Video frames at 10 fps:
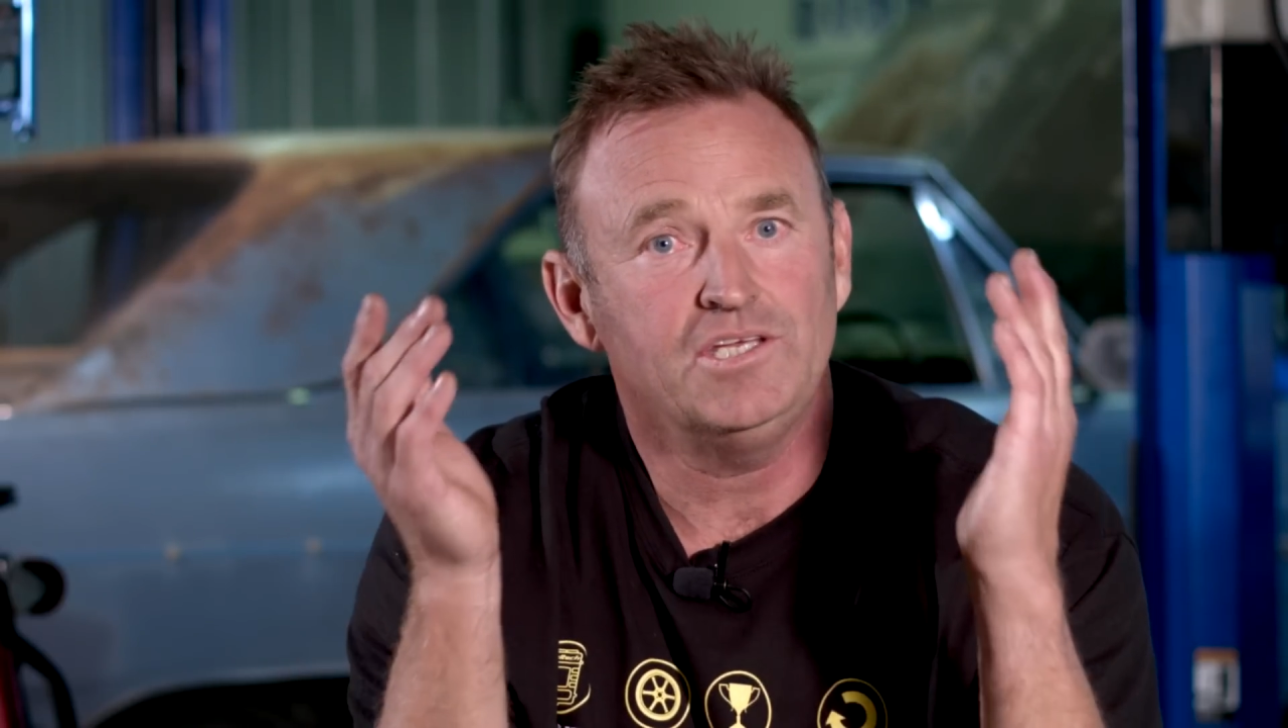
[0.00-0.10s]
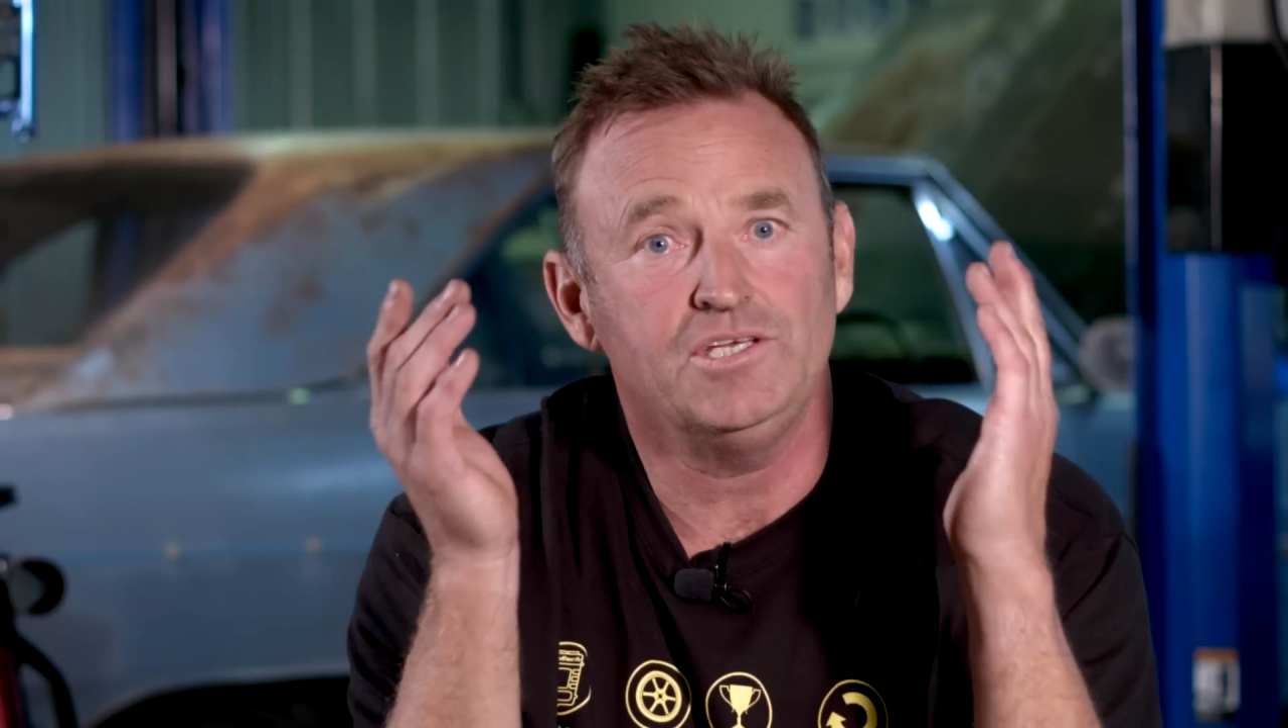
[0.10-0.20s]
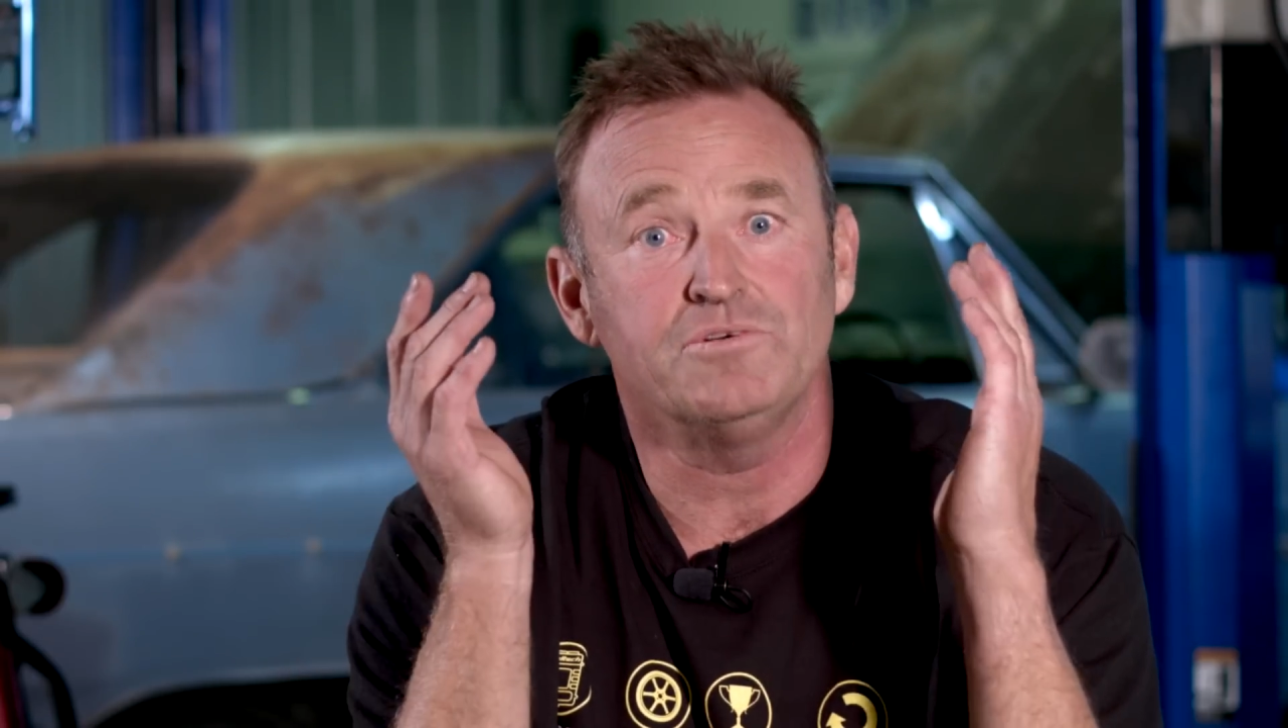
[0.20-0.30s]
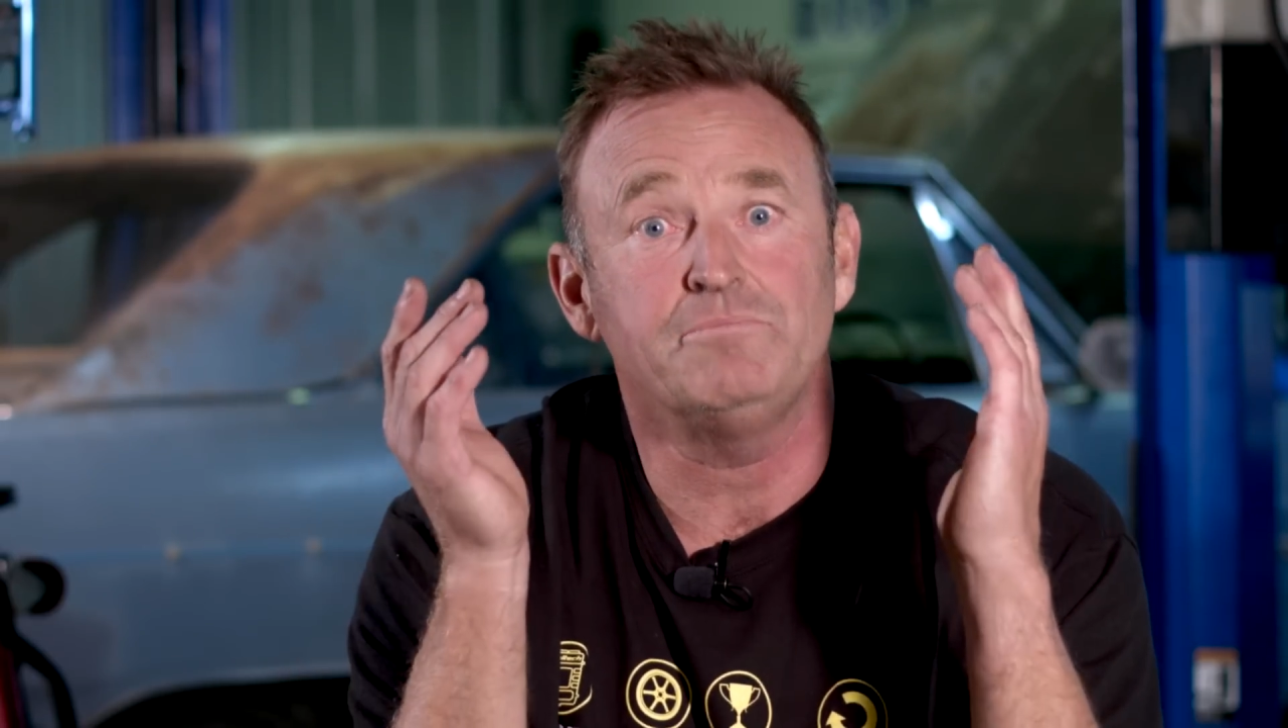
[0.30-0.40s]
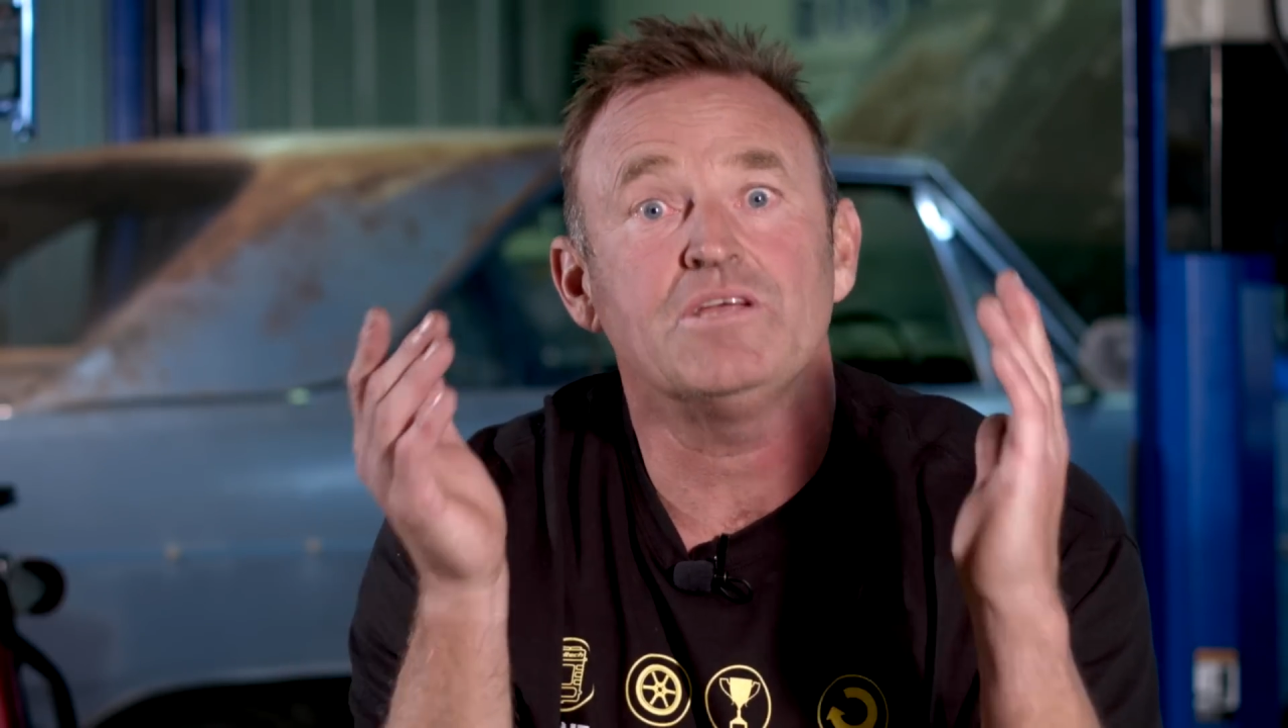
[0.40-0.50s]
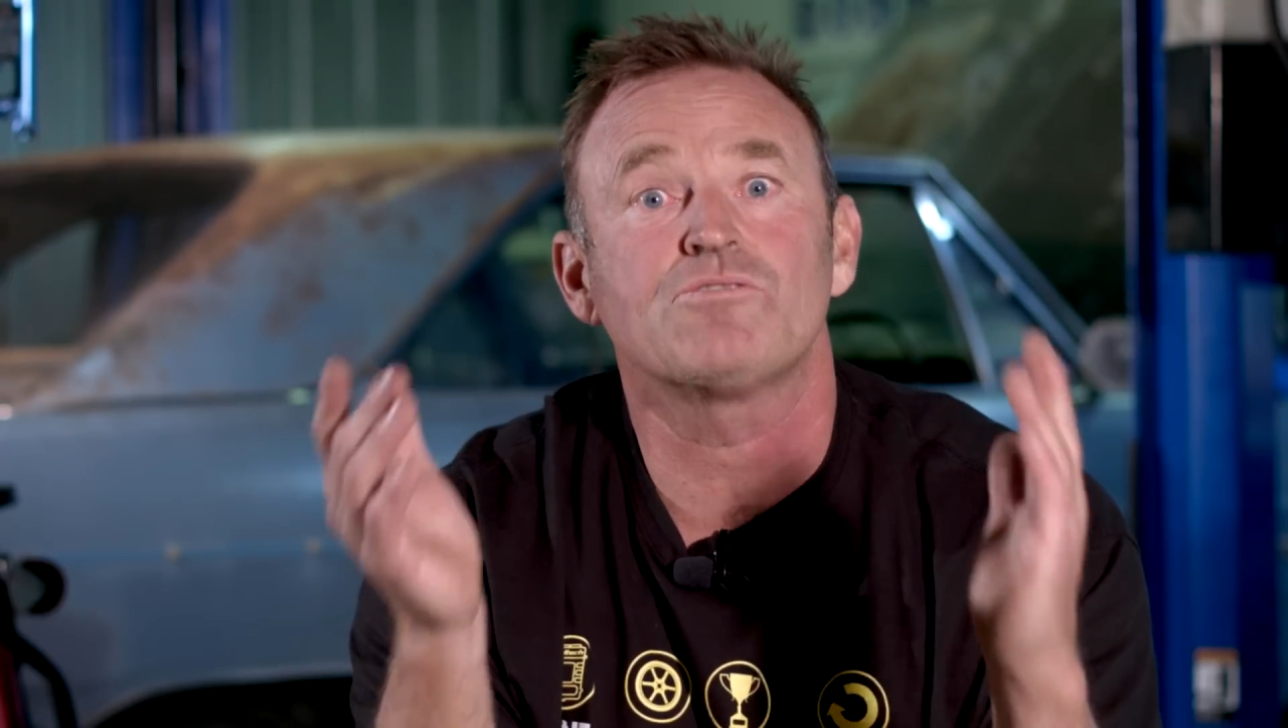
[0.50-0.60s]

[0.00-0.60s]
you would be